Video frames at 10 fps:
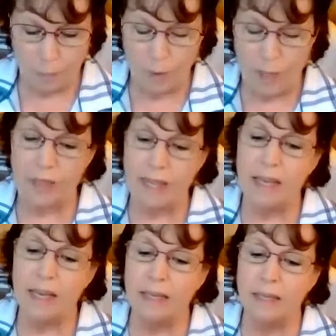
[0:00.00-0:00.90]

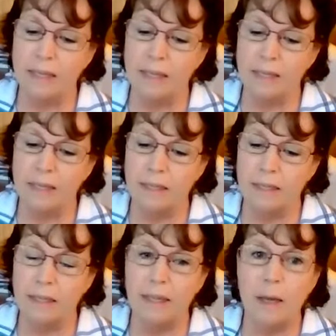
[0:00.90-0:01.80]
within,
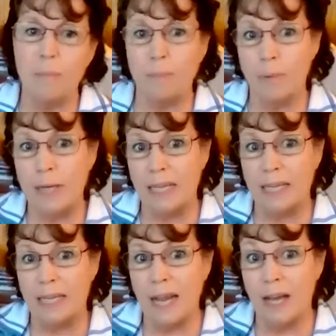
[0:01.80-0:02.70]

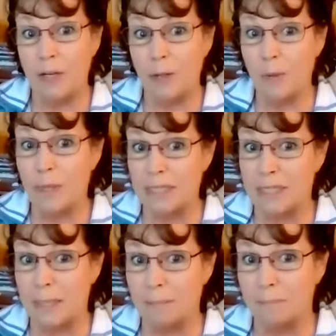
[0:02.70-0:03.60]
bringing a new
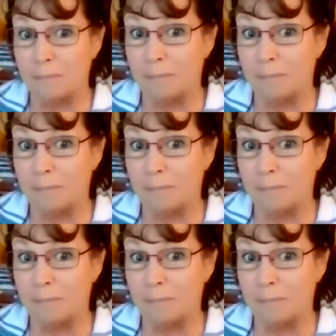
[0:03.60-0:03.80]
wisdom.